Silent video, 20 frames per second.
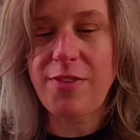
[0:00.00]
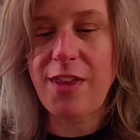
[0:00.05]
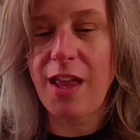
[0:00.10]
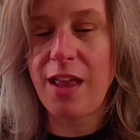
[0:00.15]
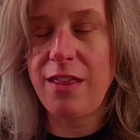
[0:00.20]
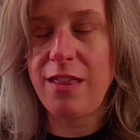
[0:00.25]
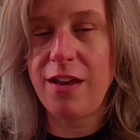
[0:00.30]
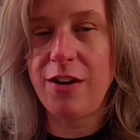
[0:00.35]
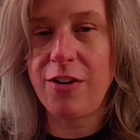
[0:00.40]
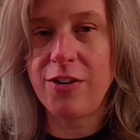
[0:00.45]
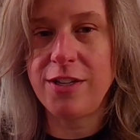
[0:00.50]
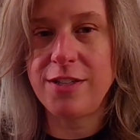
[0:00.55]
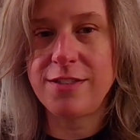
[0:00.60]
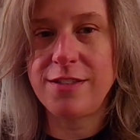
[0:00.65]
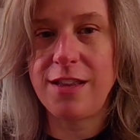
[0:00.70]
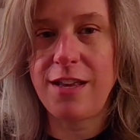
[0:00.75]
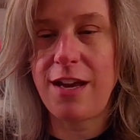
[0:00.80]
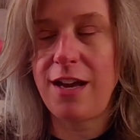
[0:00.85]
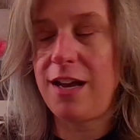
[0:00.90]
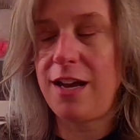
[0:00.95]
there is
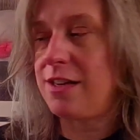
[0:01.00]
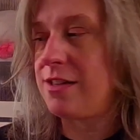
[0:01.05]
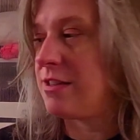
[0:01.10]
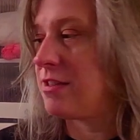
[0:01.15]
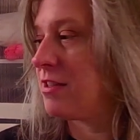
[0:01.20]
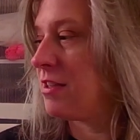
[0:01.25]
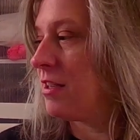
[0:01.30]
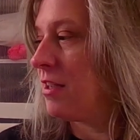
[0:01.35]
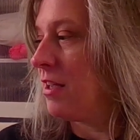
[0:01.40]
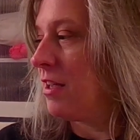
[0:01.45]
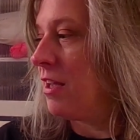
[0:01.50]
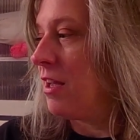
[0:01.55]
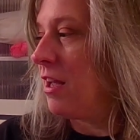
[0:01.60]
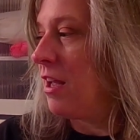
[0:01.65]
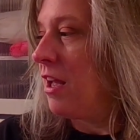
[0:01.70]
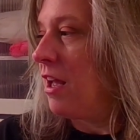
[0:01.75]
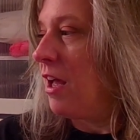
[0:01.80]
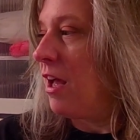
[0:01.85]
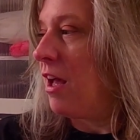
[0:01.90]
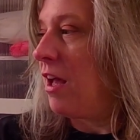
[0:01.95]
that.
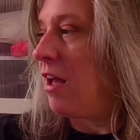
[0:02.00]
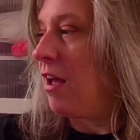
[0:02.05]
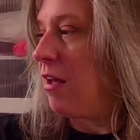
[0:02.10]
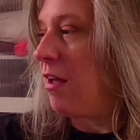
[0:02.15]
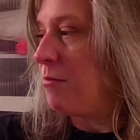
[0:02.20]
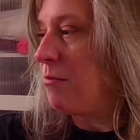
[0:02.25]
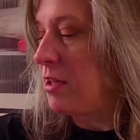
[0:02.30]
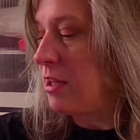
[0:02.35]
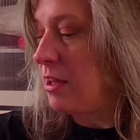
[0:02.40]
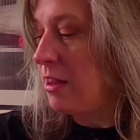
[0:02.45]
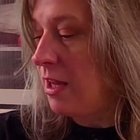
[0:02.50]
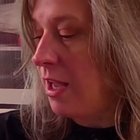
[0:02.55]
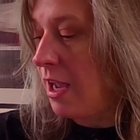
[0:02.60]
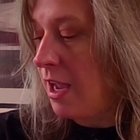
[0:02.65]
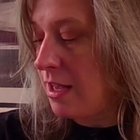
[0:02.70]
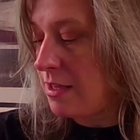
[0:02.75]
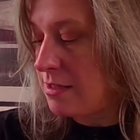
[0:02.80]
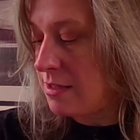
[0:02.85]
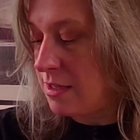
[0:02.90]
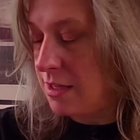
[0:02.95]
The
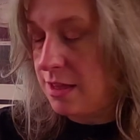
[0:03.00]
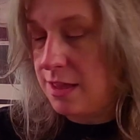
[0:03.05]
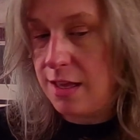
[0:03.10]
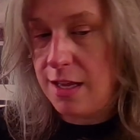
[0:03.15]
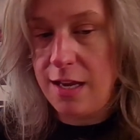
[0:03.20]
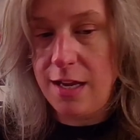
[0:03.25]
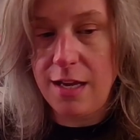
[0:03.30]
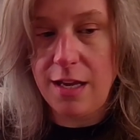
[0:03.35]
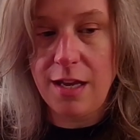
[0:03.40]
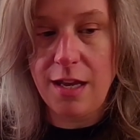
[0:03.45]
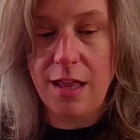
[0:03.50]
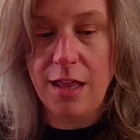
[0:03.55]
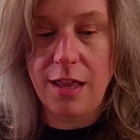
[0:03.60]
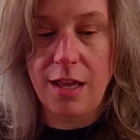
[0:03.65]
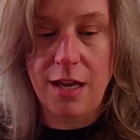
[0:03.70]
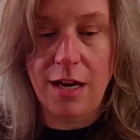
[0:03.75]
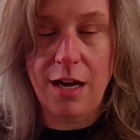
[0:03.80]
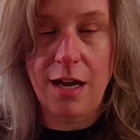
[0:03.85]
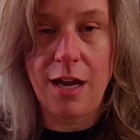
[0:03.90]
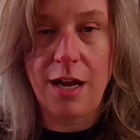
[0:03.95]
last thing
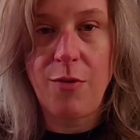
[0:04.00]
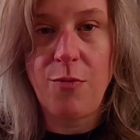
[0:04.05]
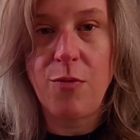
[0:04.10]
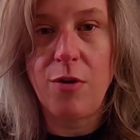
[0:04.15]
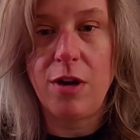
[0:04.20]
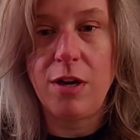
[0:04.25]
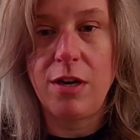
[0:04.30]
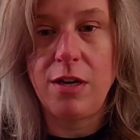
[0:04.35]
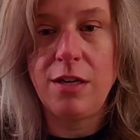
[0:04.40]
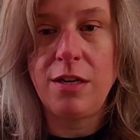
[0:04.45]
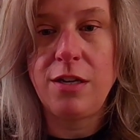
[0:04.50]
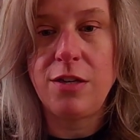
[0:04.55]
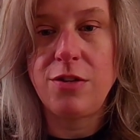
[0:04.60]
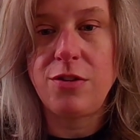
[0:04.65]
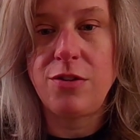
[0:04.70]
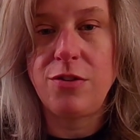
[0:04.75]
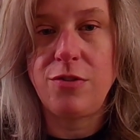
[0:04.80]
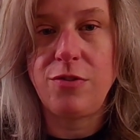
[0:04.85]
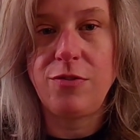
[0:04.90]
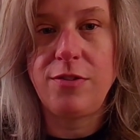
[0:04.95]
that I wanted
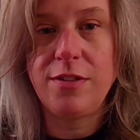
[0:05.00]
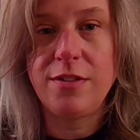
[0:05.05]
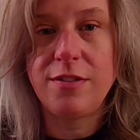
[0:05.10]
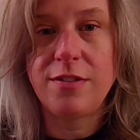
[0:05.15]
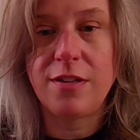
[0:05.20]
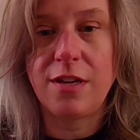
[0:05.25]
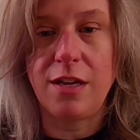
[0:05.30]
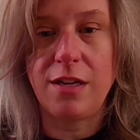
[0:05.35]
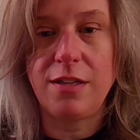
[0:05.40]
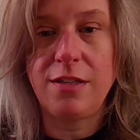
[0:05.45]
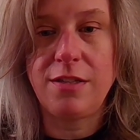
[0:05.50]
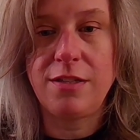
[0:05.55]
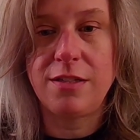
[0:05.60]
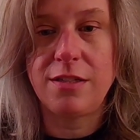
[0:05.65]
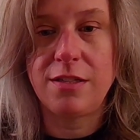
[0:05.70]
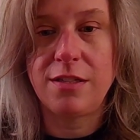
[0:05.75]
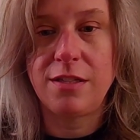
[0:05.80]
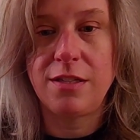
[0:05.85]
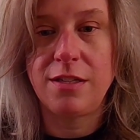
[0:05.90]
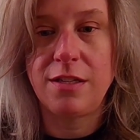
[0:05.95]
to
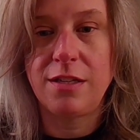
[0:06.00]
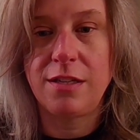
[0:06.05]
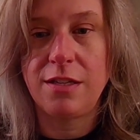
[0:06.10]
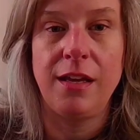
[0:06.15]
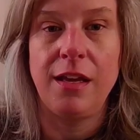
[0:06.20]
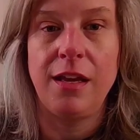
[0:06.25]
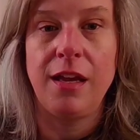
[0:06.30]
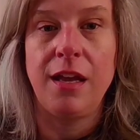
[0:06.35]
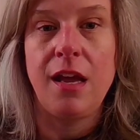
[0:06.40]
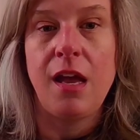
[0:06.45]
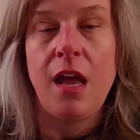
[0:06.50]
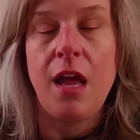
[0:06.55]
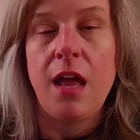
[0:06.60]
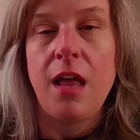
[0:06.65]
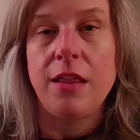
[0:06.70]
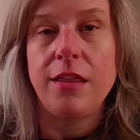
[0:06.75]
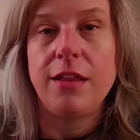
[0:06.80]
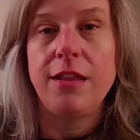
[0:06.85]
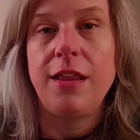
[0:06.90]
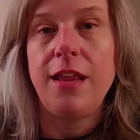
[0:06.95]
discuss,
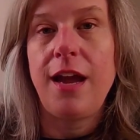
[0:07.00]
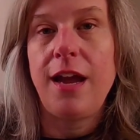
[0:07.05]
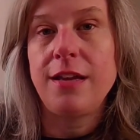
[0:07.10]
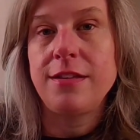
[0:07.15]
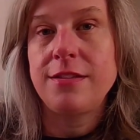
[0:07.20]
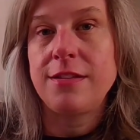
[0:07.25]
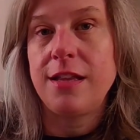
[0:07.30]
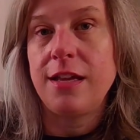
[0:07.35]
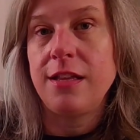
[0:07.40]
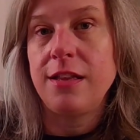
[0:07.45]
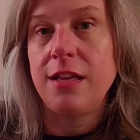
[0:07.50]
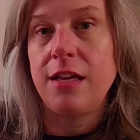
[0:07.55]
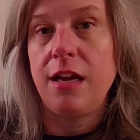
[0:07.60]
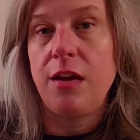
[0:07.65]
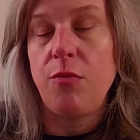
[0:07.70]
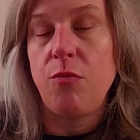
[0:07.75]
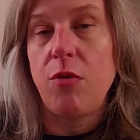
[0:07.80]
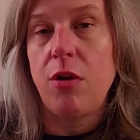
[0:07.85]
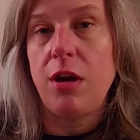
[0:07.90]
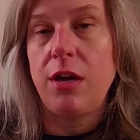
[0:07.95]
the last thing that I
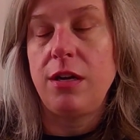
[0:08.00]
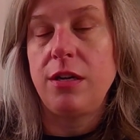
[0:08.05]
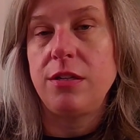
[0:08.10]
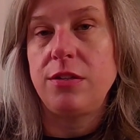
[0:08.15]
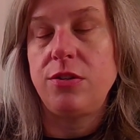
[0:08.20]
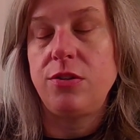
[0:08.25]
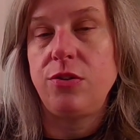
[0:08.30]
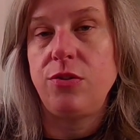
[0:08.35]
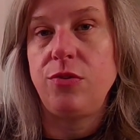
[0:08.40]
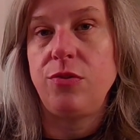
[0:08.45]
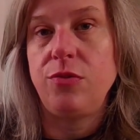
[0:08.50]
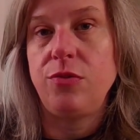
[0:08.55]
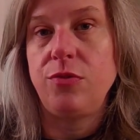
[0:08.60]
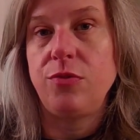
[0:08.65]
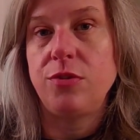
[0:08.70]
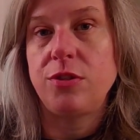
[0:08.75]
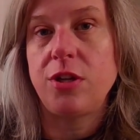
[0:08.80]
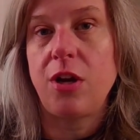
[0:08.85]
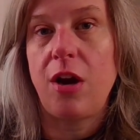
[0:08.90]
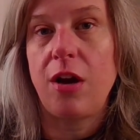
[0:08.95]
wanted to
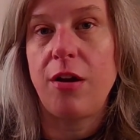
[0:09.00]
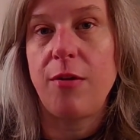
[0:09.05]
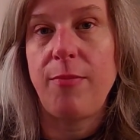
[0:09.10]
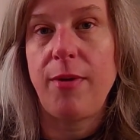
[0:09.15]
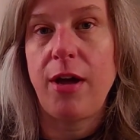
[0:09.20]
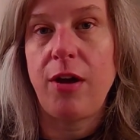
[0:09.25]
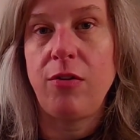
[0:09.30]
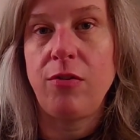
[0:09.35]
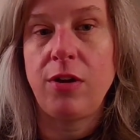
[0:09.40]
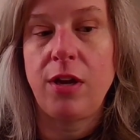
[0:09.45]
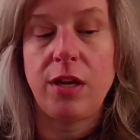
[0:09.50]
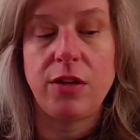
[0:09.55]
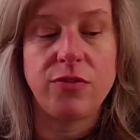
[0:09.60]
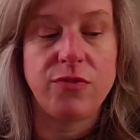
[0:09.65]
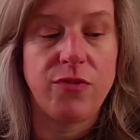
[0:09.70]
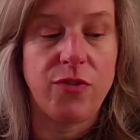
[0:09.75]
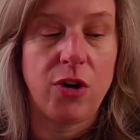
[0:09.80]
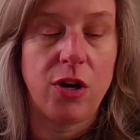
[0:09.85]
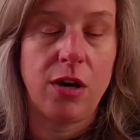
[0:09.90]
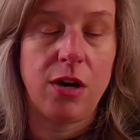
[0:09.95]
talk about as
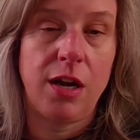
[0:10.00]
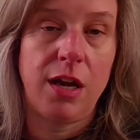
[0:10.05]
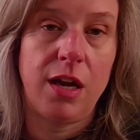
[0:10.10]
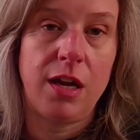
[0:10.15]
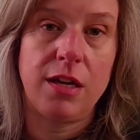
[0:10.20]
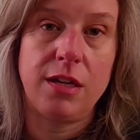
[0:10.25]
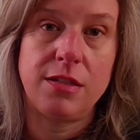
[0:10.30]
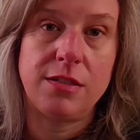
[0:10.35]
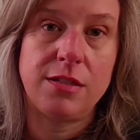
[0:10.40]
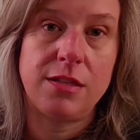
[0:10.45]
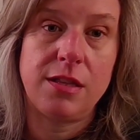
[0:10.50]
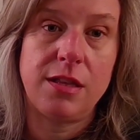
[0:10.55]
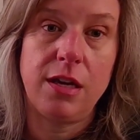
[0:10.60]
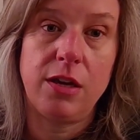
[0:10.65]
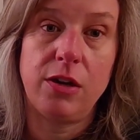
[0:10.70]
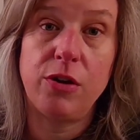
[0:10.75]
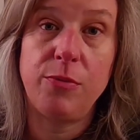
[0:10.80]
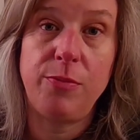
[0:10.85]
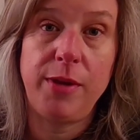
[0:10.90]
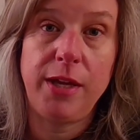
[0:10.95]
far as
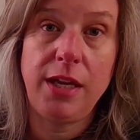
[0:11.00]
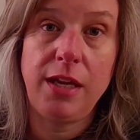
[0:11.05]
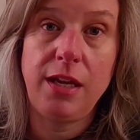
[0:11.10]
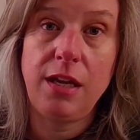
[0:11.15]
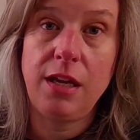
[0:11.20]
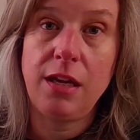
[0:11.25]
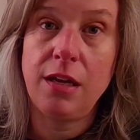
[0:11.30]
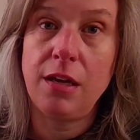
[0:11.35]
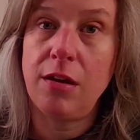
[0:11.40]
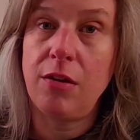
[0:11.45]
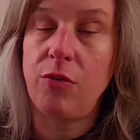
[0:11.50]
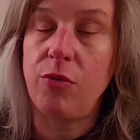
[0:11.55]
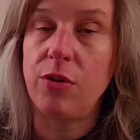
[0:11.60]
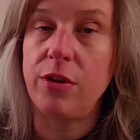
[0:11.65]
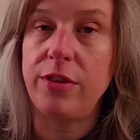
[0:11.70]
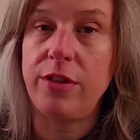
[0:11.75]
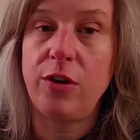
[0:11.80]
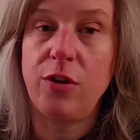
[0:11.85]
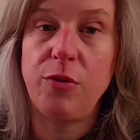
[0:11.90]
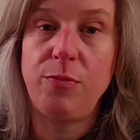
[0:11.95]
therapy or
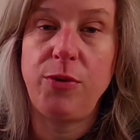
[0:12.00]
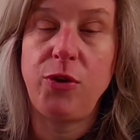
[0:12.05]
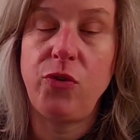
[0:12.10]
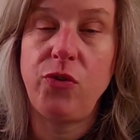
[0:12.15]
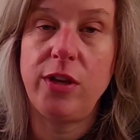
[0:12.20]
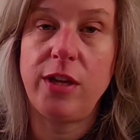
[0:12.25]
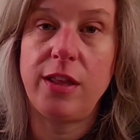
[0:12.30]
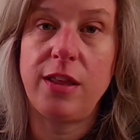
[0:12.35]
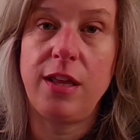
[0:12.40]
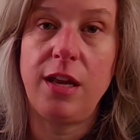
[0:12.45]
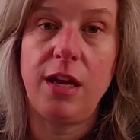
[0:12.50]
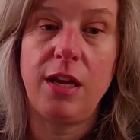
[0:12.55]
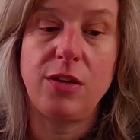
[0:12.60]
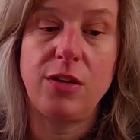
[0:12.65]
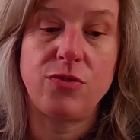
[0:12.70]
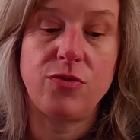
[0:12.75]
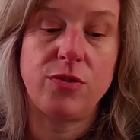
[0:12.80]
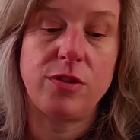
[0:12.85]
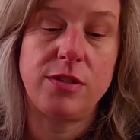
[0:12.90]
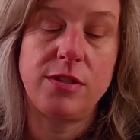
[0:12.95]
therapeutic things
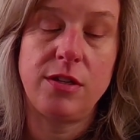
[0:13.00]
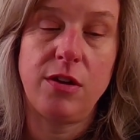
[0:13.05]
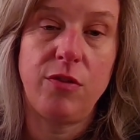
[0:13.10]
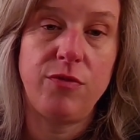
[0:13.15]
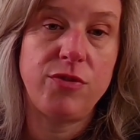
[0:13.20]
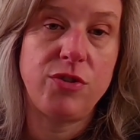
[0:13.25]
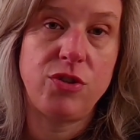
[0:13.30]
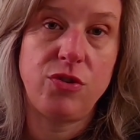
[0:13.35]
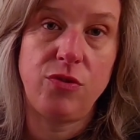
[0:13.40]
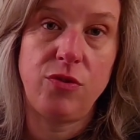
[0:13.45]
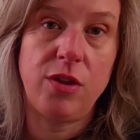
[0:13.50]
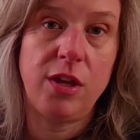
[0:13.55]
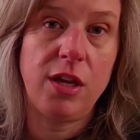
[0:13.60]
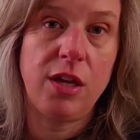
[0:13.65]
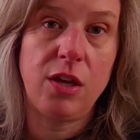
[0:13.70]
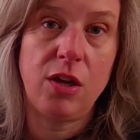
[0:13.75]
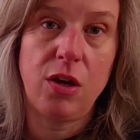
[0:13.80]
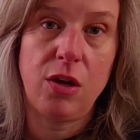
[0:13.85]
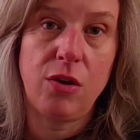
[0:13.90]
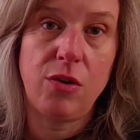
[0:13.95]
or self-soothing
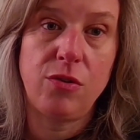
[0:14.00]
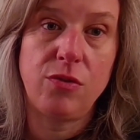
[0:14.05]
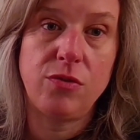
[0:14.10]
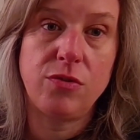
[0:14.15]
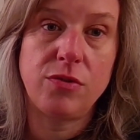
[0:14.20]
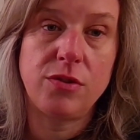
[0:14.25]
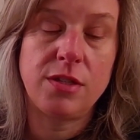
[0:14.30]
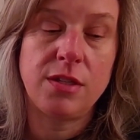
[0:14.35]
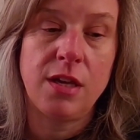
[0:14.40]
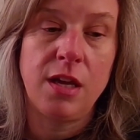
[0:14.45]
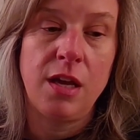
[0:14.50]
goes,